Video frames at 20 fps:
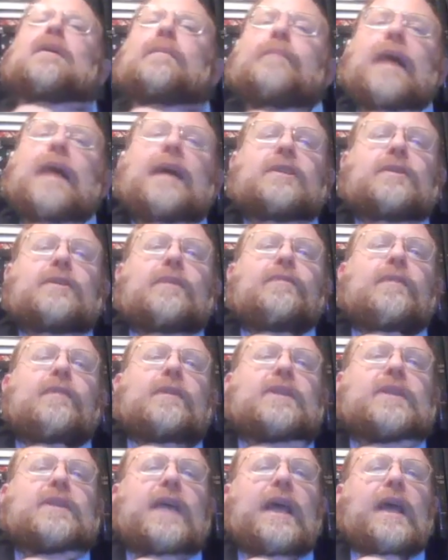embarrassment from
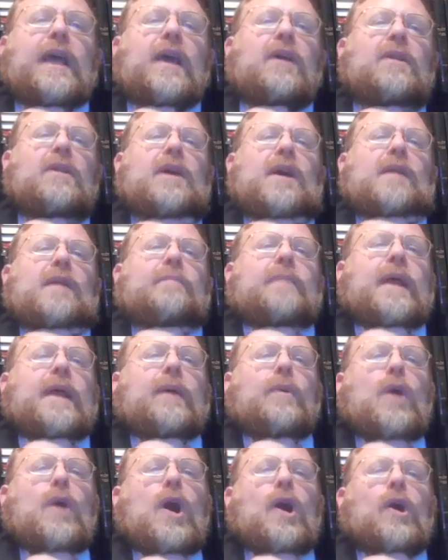the Sechel,
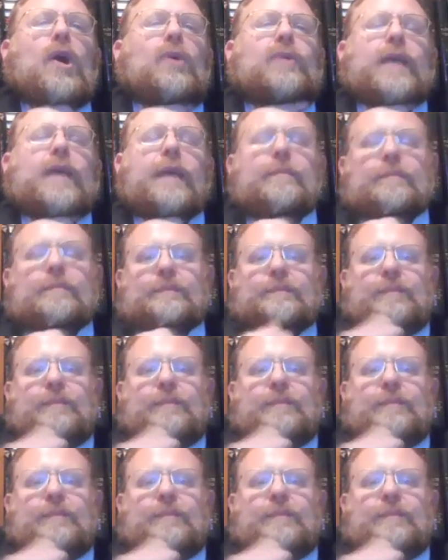Meirochotim,